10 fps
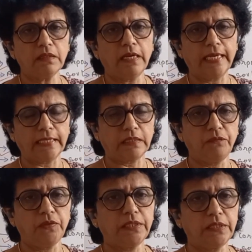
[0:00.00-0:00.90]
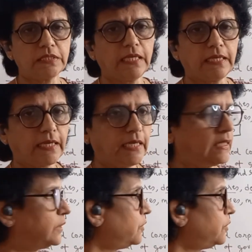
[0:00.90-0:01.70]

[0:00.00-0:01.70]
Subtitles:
the activities are carried